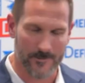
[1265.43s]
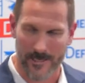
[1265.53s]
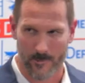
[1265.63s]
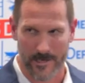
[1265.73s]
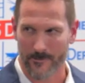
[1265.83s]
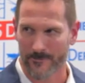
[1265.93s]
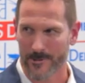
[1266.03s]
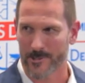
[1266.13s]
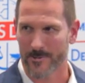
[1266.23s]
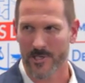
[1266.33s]
what I
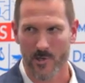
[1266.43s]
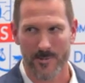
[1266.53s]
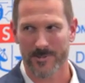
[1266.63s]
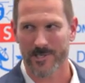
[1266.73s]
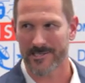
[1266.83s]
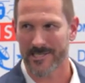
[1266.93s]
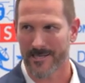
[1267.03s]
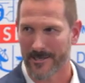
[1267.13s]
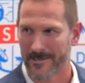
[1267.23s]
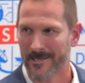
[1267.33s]
refer to as human-machine
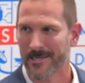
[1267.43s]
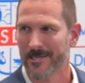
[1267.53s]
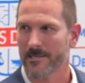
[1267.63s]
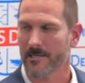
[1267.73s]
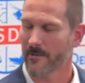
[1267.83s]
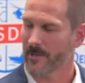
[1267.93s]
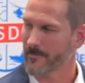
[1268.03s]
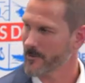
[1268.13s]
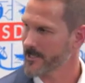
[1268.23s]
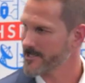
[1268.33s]
teaming. And I'm
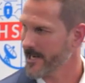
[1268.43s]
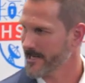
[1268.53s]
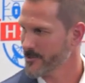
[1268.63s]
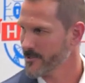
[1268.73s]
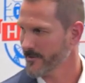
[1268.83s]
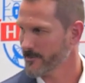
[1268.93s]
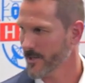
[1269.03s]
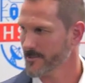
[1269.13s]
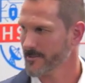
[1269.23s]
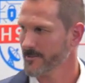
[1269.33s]
not building Skynet, Chief, I
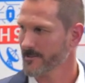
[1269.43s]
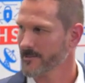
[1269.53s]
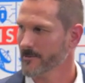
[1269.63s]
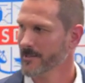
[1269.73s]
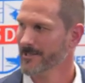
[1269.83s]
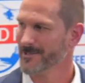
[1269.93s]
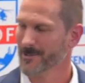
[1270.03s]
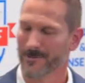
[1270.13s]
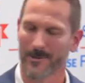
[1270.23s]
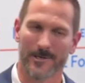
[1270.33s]
promise you. So
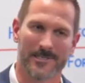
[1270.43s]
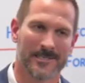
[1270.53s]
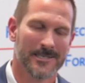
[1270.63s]
no worries.